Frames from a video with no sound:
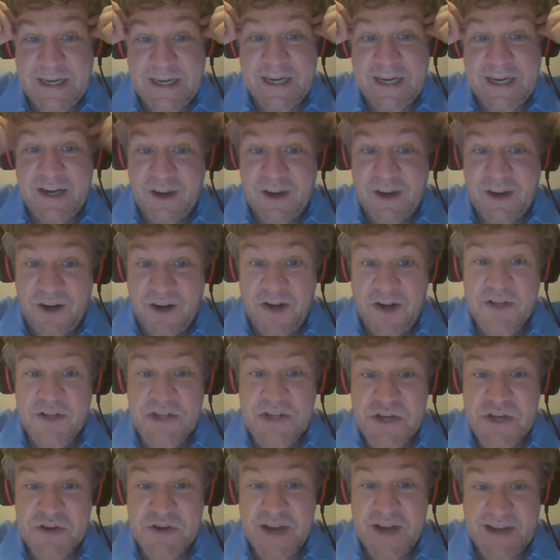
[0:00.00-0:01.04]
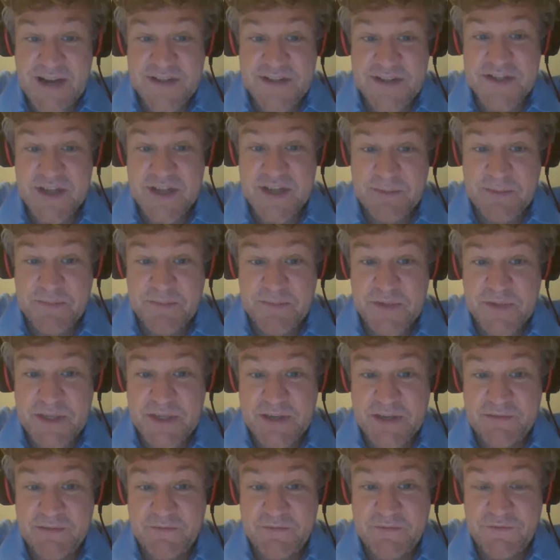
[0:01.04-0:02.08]
also got
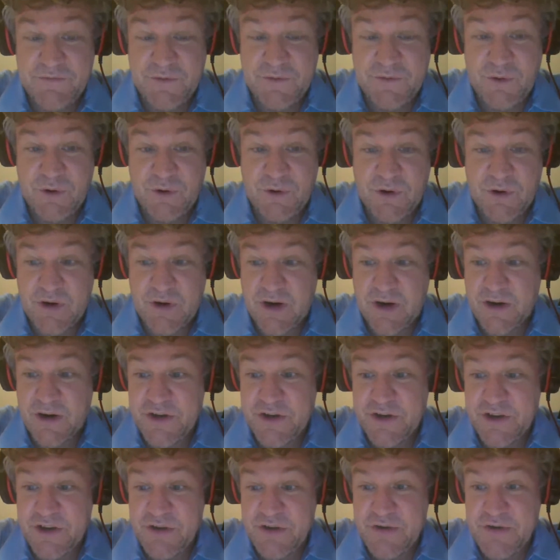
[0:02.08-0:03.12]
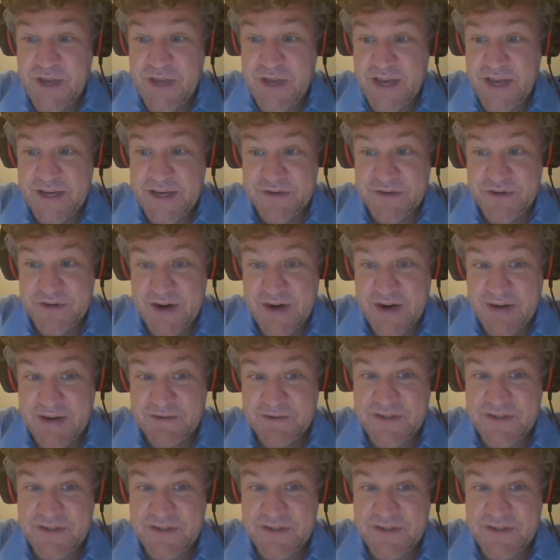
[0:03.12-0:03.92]
something for our UK drivers.